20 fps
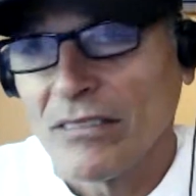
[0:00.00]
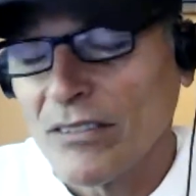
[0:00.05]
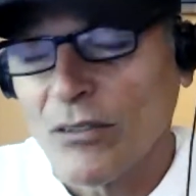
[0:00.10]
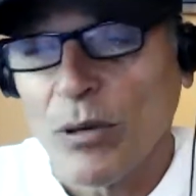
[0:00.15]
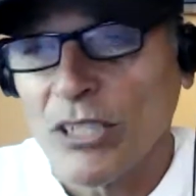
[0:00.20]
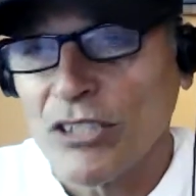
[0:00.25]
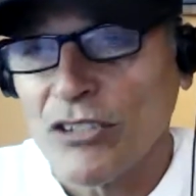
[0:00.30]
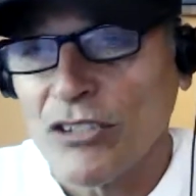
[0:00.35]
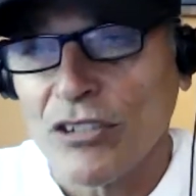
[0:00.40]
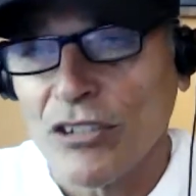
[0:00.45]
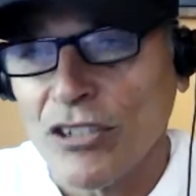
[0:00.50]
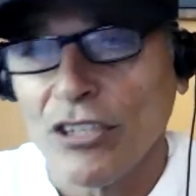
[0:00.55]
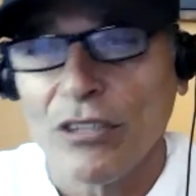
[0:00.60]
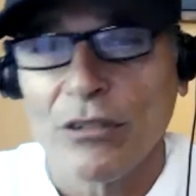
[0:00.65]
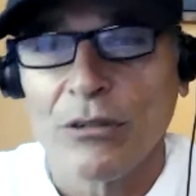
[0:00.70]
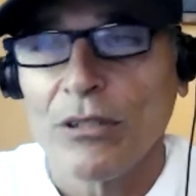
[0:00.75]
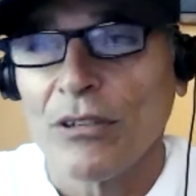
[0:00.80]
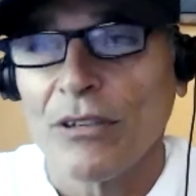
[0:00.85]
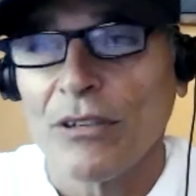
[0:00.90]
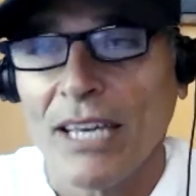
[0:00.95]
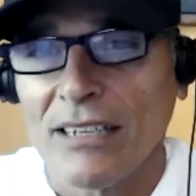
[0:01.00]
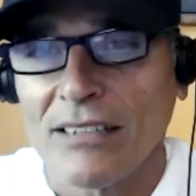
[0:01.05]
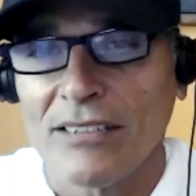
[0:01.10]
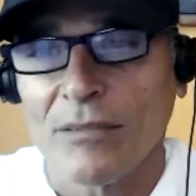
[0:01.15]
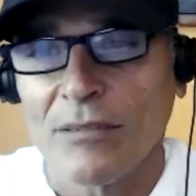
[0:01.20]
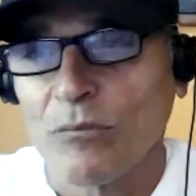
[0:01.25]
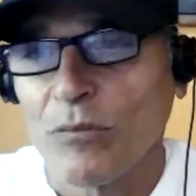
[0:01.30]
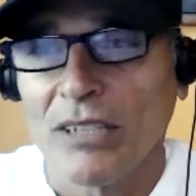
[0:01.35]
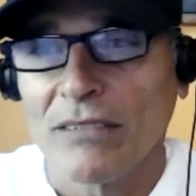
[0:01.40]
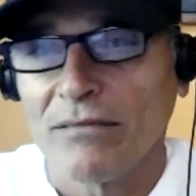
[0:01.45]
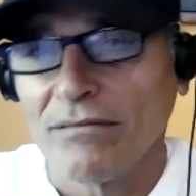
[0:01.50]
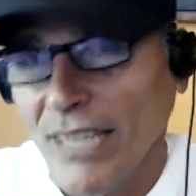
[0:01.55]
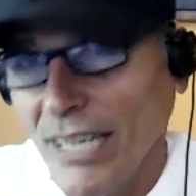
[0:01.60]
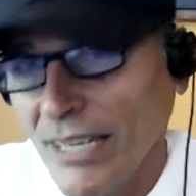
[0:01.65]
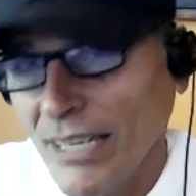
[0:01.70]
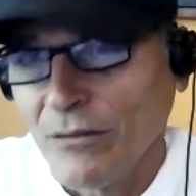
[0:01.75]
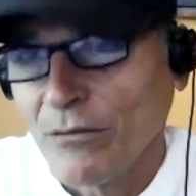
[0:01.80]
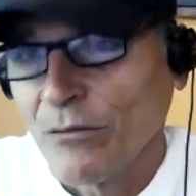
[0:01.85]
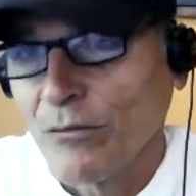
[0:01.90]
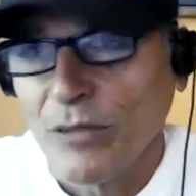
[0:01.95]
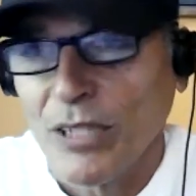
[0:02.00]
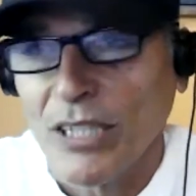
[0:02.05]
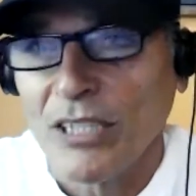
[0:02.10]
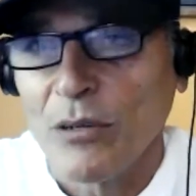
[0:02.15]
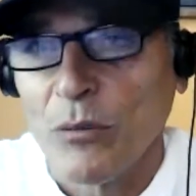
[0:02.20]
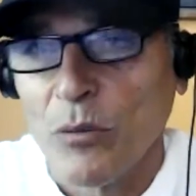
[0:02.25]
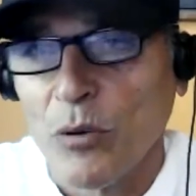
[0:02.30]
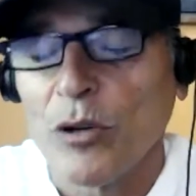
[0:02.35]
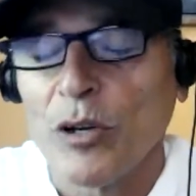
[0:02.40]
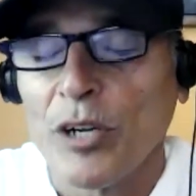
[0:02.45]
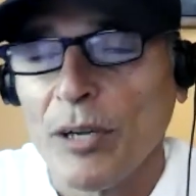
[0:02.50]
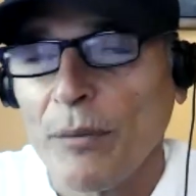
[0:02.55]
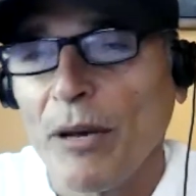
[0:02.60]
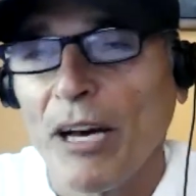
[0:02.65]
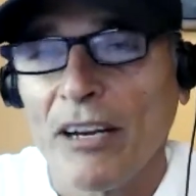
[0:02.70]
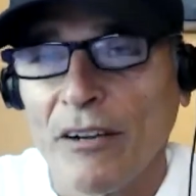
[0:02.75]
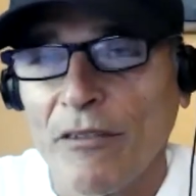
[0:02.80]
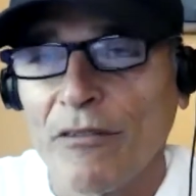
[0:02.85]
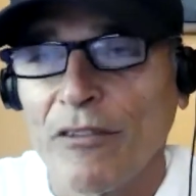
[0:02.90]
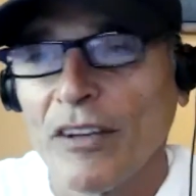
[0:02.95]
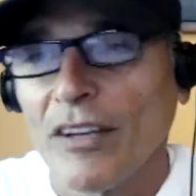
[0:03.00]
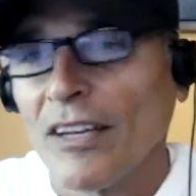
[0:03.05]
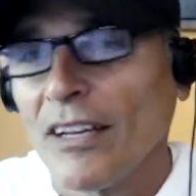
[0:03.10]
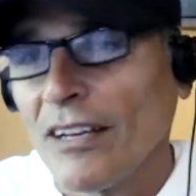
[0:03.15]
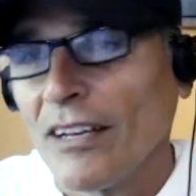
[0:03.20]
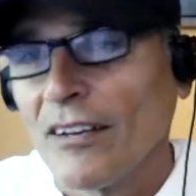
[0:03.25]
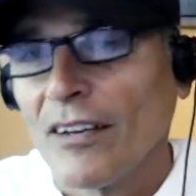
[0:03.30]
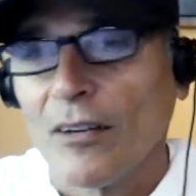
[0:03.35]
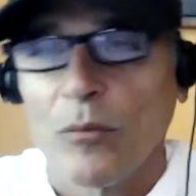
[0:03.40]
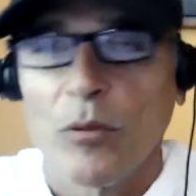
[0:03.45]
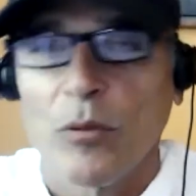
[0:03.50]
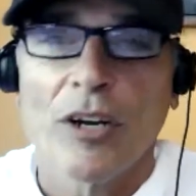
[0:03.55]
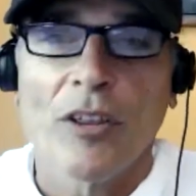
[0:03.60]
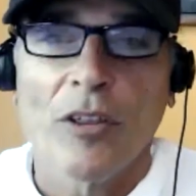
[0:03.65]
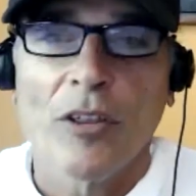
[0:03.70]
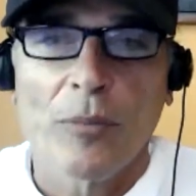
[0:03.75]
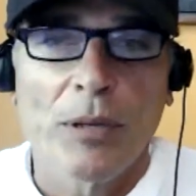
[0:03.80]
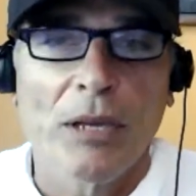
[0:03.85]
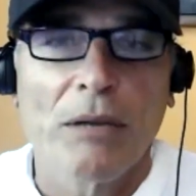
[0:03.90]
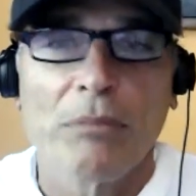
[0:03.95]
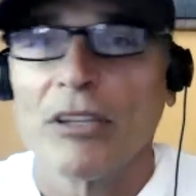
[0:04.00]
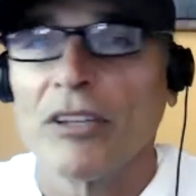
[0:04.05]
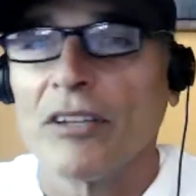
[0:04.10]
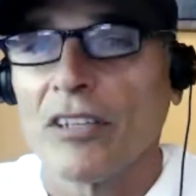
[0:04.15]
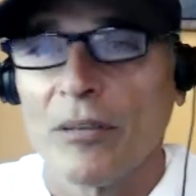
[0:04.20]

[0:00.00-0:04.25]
question two, you kind of said, well, I don't really worry about if what other people in the